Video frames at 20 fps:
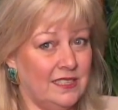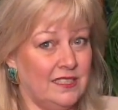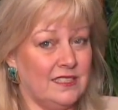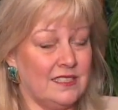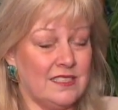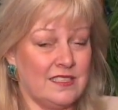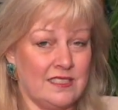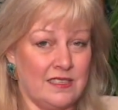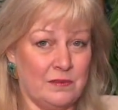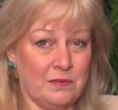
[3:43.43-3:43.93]

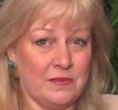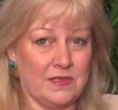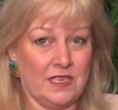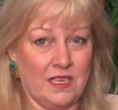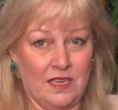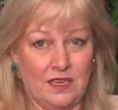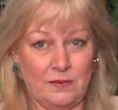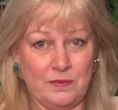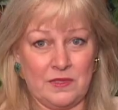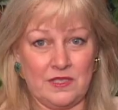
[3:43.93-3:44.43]

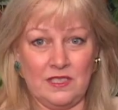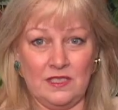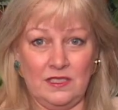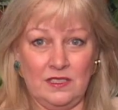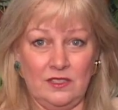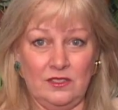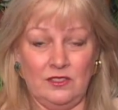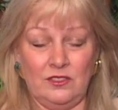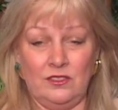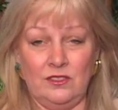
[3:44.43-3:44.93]
Sometimes the
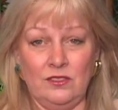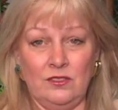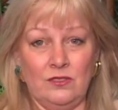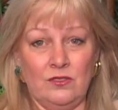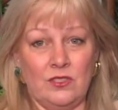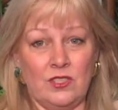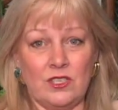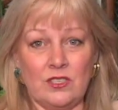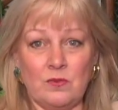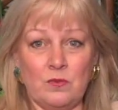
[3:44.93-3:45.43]
little you
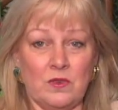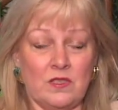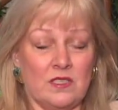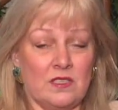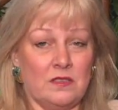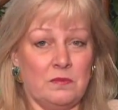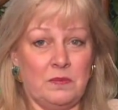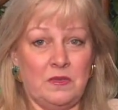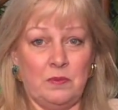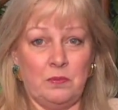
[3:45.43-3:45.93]
just wants
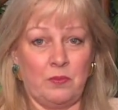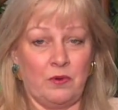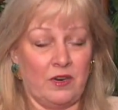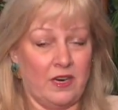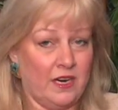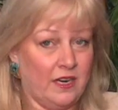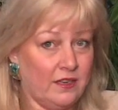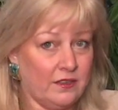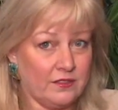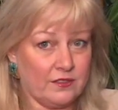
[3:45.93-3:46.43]
to be
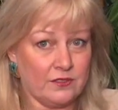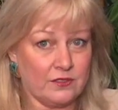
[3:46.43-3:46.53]
proud,